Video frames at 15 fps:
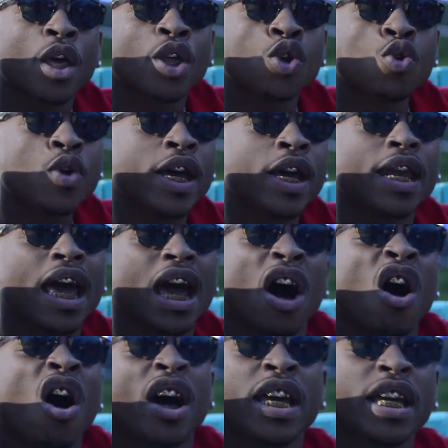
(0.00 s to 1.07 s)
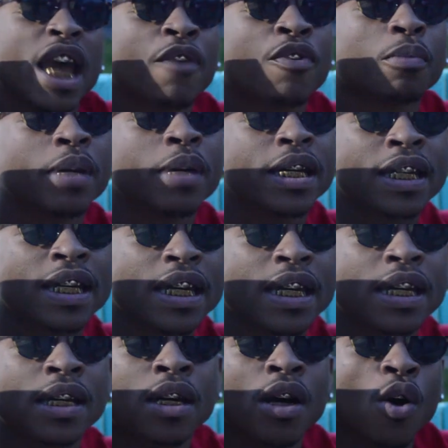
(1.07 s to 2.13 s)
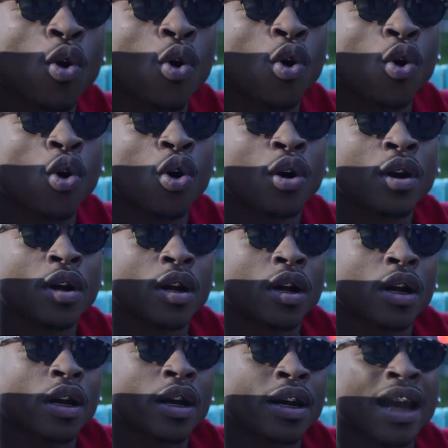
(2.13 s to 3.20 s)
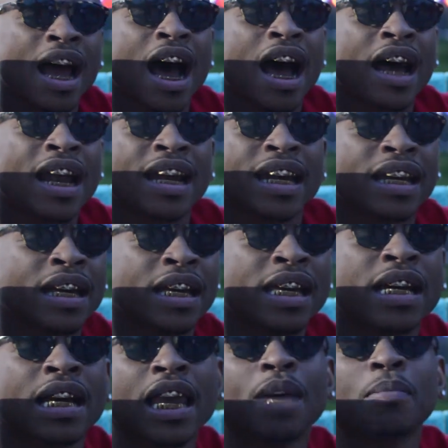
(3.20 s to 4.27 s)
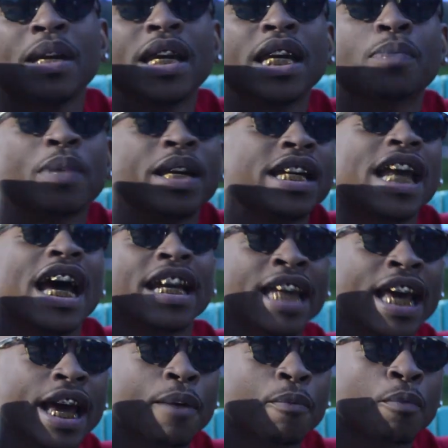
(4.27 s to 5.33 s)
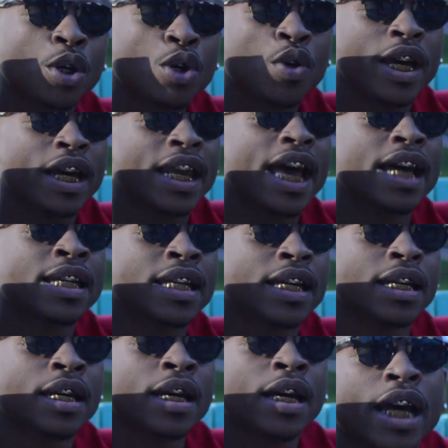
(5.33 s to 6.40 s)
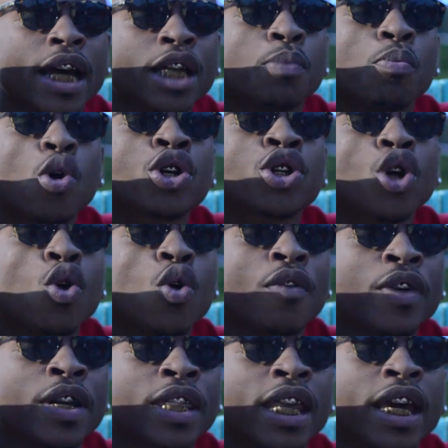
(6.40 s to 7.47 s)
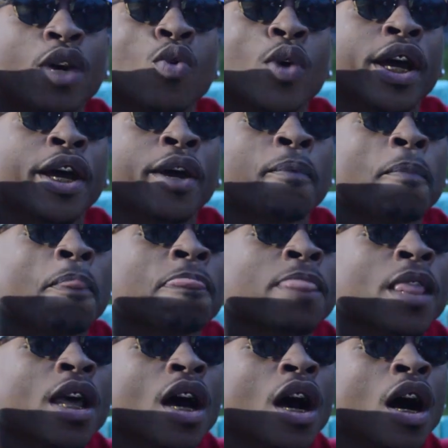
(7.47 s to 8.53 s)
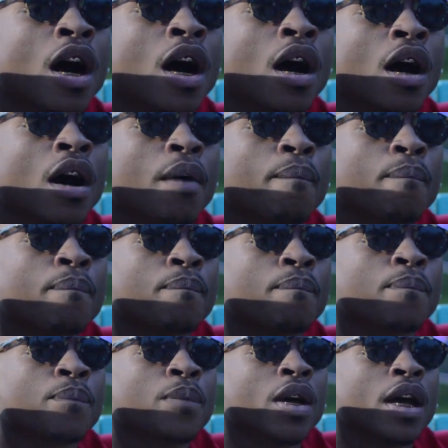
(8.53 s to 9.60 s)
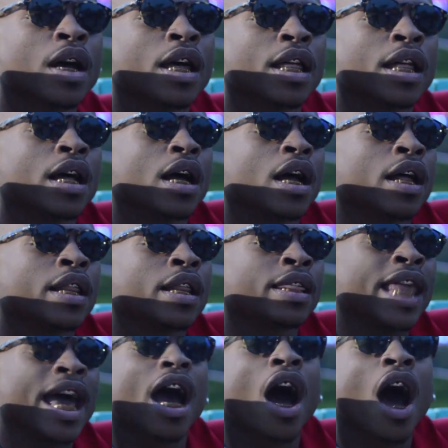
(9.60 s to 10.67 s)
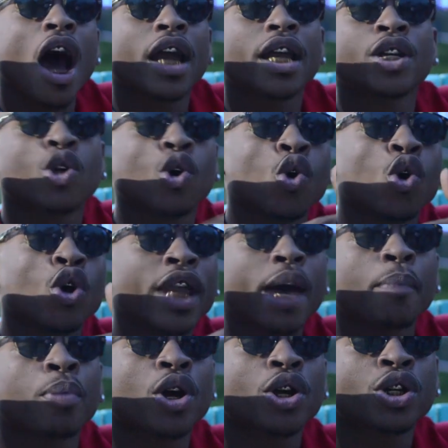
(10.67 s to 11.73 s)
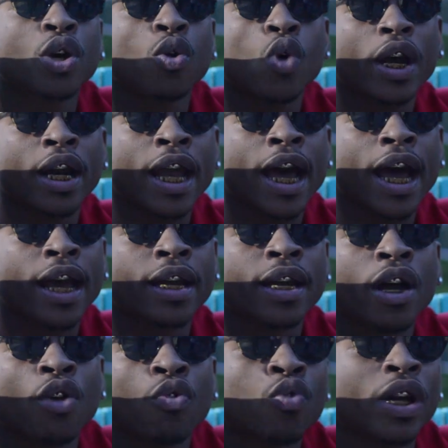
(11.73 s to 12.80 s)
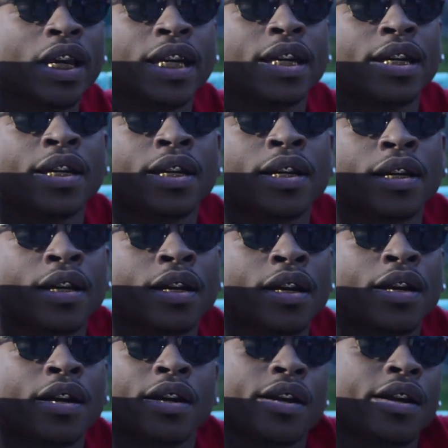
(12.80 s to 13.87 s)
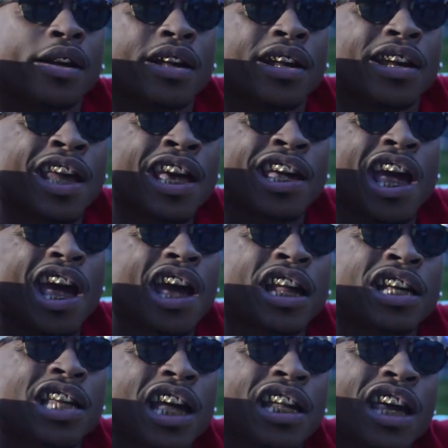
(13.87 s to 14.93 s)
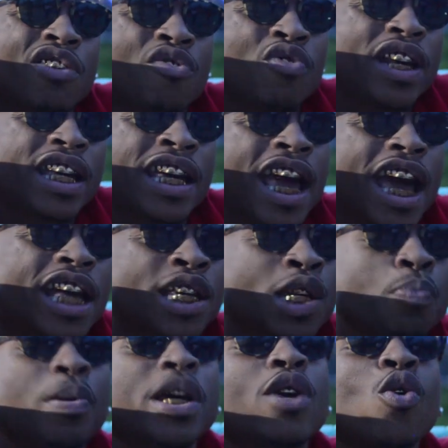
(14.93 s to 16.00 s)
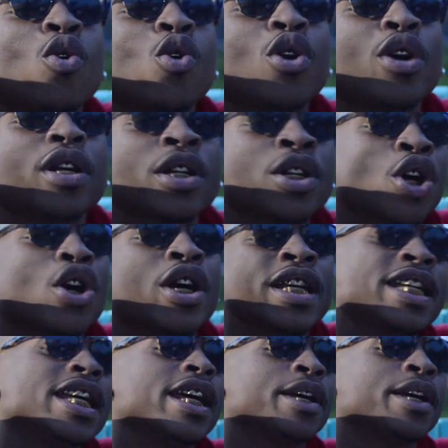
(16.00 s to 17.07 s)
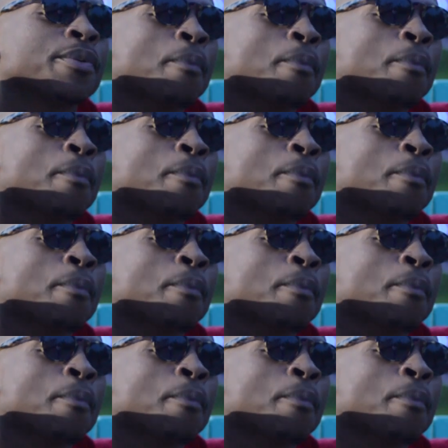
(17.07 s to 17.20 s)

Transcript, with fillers: you hear that, oh, he not from DC, or nah, that nigga, he claiming this, but he not that. When you hear that shit, it's more so of a thing where uh, that artist or that person or whatnot really, they can't, it's like they really can't speak on certain shit.